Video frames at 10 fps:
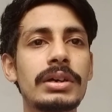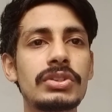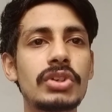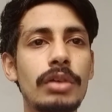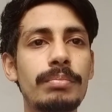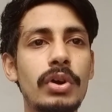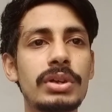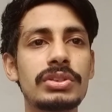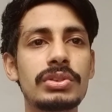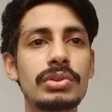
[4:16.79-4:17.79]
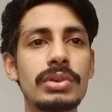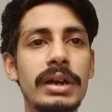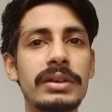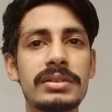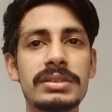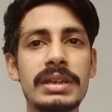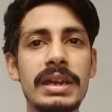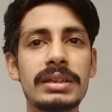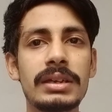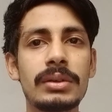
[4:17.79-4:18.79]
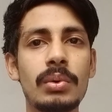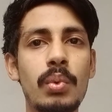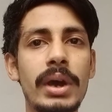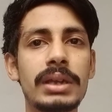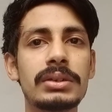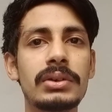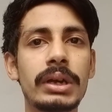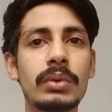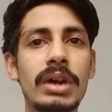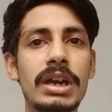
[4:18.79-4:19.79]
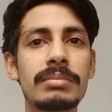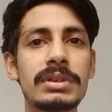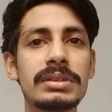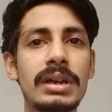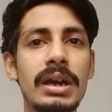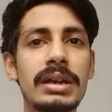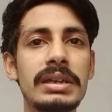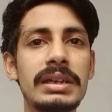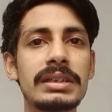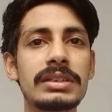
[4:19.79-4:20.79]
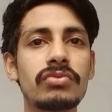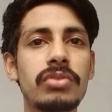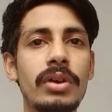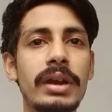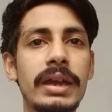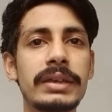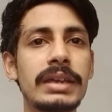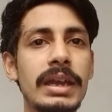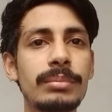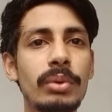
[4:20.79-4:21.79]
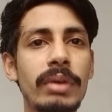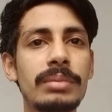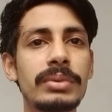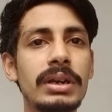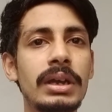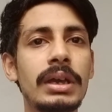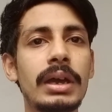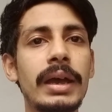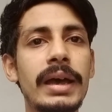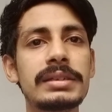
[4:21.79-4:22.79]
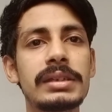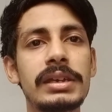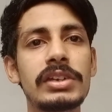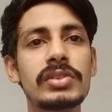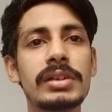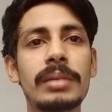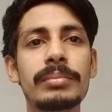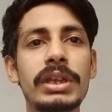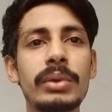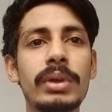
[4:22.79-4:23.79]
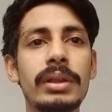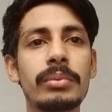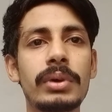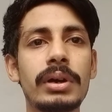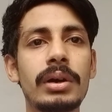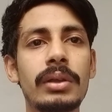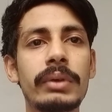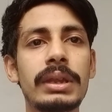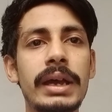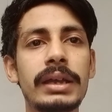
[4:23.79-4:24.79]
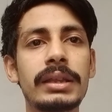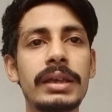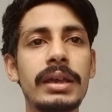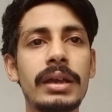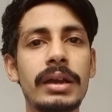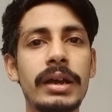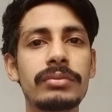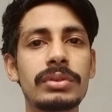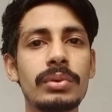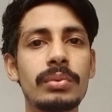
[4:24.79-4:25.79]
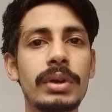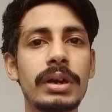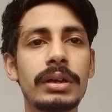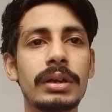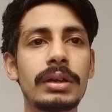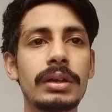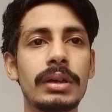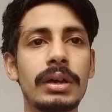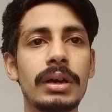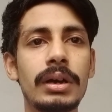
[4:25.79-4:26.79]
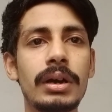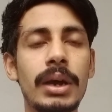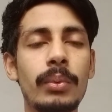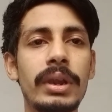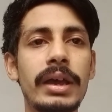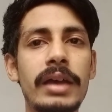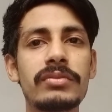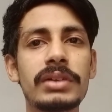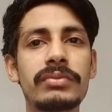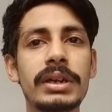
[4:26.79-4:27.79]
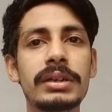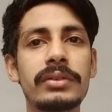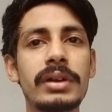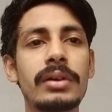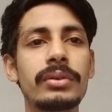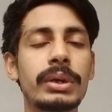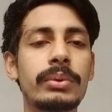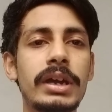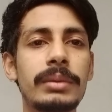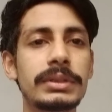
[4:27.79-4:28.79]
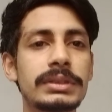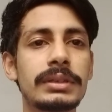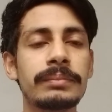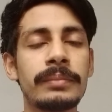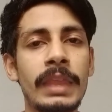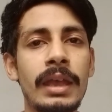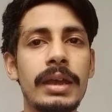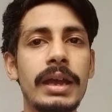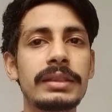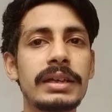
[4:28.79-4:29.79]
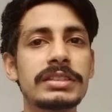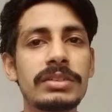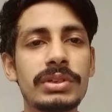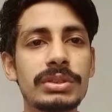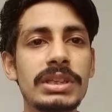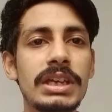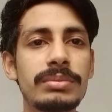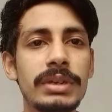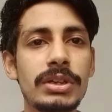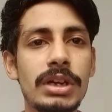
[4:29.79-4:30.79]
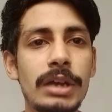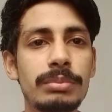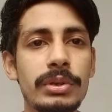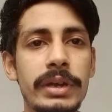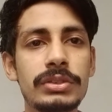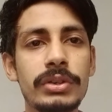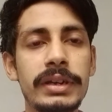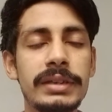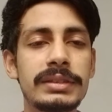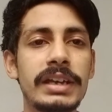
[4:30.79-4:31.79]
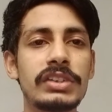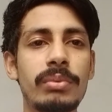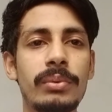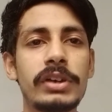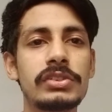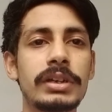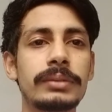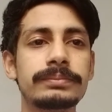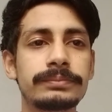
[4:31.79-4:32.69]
job boards to understand what requirements are needed for a game developer, as each company will likely have to work will have different requirements. And that's it for today's video. I hope you enjoyed it. Thanks for watching.